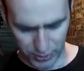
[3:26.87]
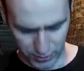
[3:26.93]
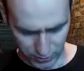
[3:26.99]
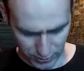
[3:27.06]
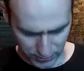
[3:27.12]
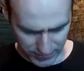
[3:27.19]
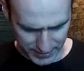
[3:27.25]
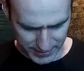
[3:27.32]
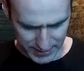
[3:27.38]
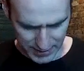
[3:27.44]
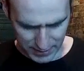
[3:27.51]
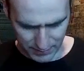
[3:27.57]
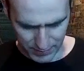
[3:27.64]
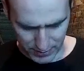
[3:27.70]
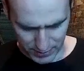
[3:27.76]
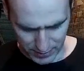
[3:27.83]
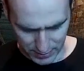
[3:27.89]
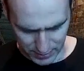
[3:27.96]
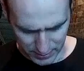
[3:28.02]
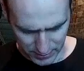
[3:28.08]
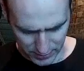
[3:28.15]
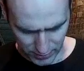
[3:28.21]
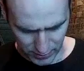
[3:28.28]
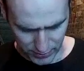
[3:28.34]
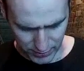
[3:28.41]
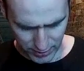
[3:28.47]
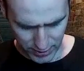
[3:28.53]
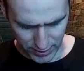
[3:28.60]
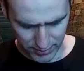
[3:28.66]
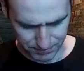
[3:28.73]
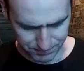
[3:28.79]
another wee tab down
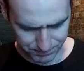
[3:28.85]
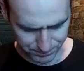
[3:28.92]
there.